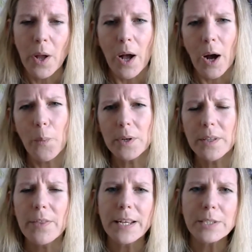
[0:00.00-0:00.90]
And one of the
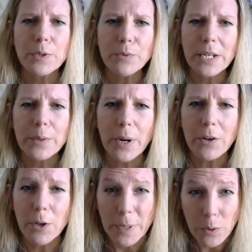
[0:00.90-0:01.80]
things we really
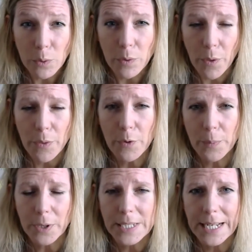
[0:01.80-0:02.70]
welcome in all of the
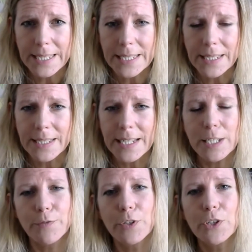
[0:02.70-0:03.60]
ThoughtBox lessons is
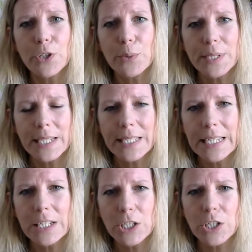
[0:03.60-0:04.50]
for you as a
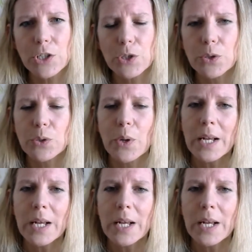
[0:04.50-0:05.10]
teacher to